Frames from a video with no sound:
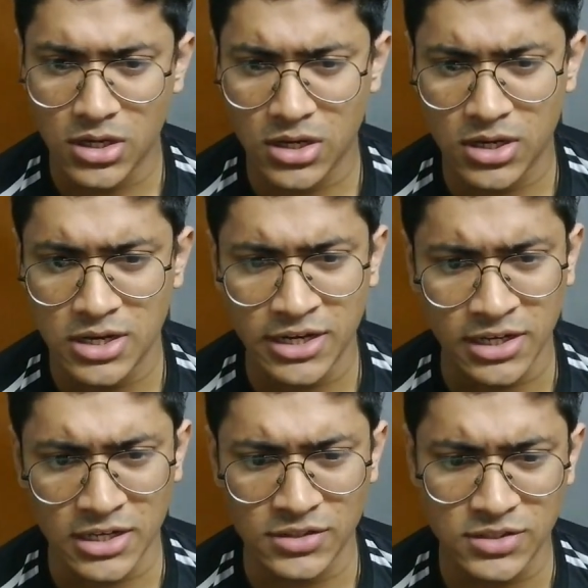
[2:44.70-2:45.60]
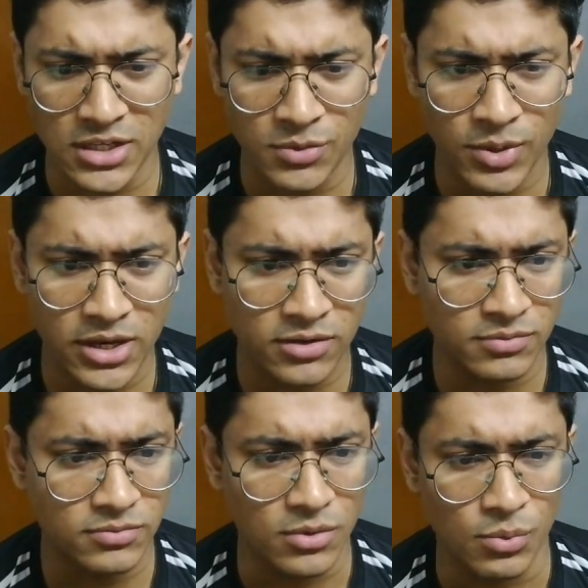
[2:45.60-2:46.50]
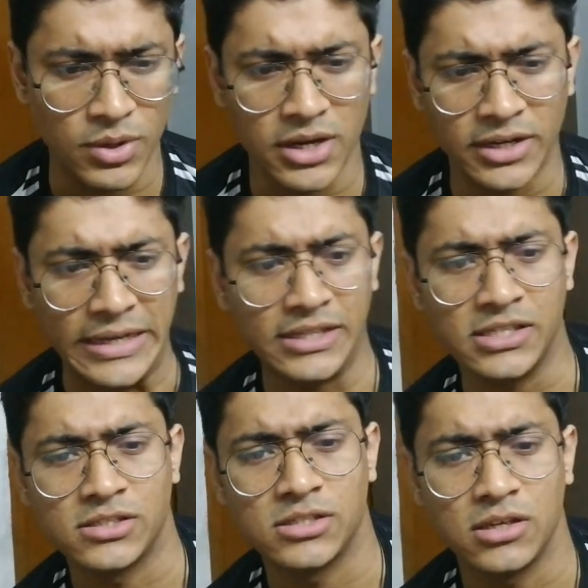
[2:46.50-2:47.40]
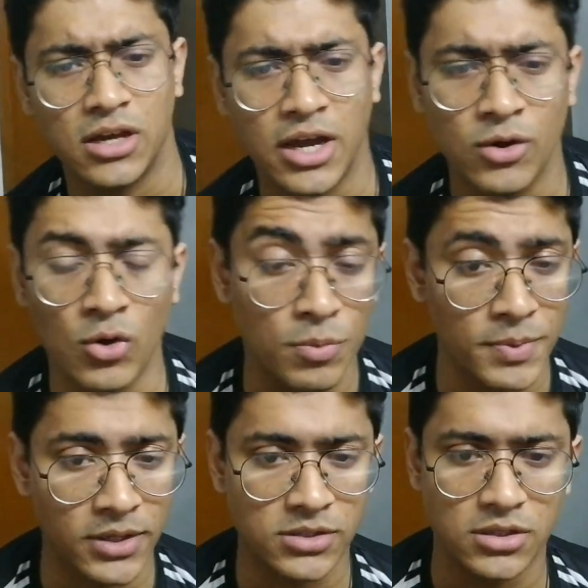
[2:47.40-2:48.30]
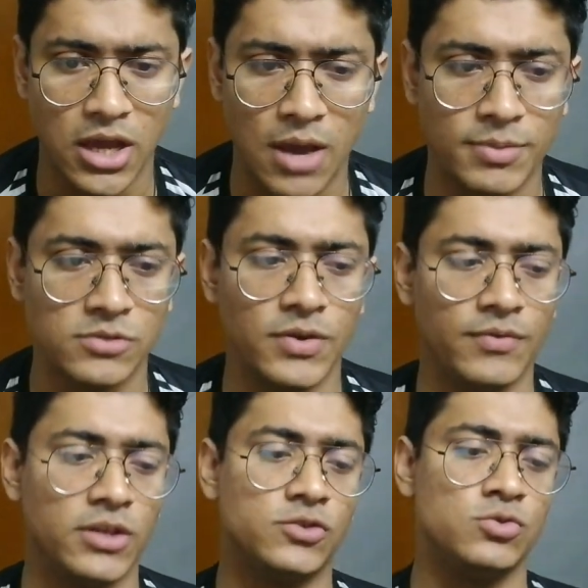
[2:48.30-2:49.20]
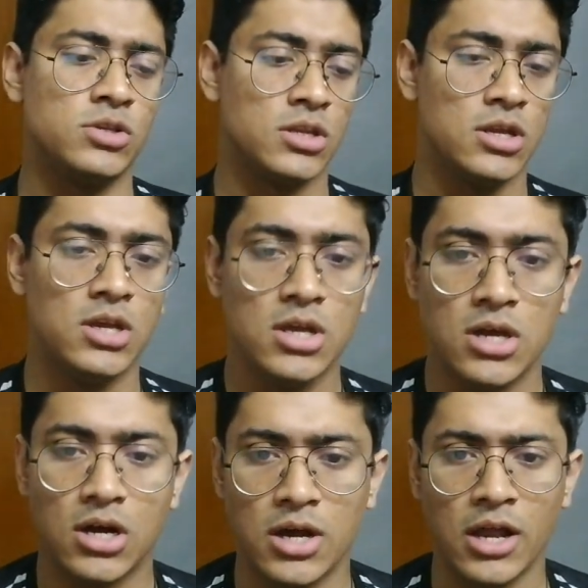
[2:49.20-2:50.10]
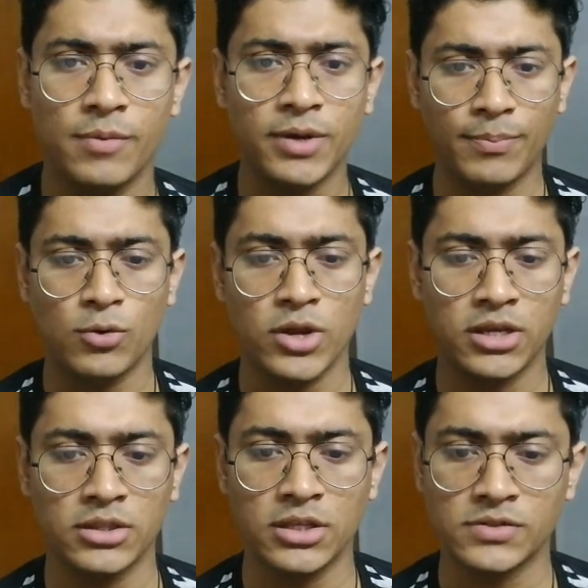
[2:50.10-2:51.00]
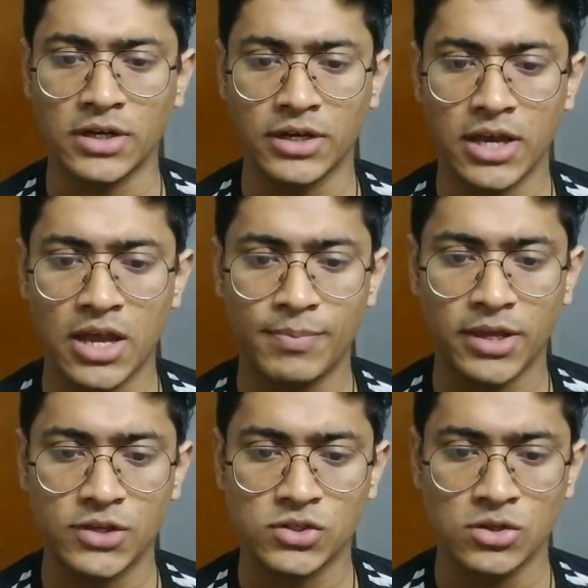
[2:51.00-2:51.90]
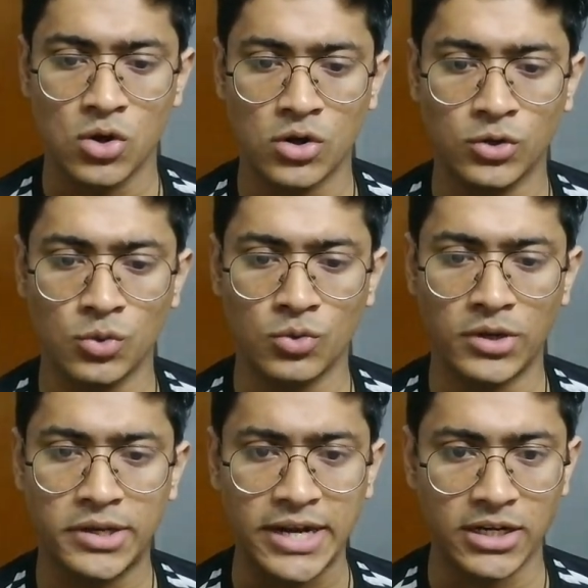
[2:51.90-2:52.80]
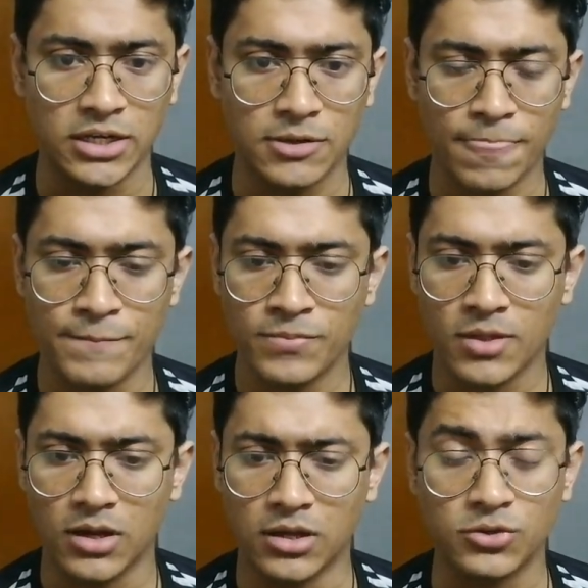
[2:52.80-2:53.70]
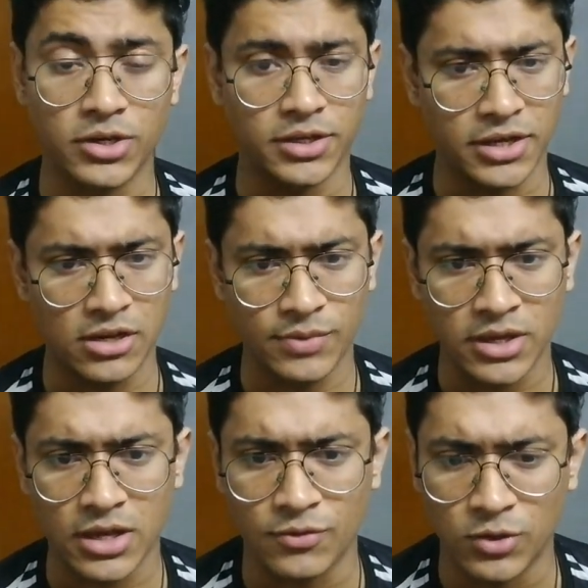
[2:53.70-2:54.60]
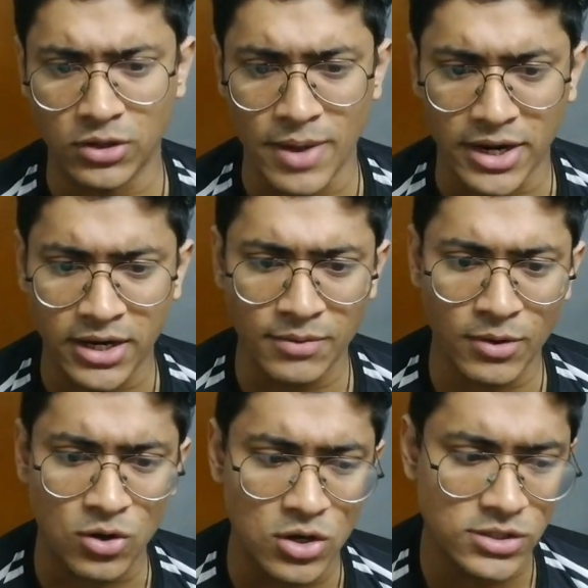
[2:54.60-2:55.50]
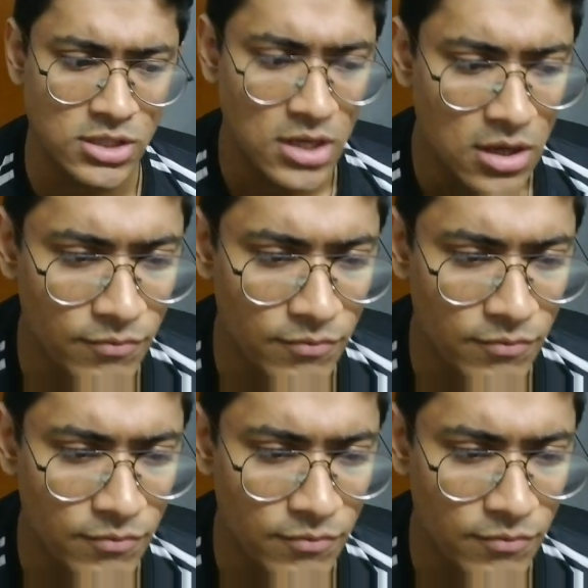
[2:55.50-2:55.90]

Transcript: let us see where we can take this. I hope it happens very soon. I'll be deploying this entire application onto Railway for the backend because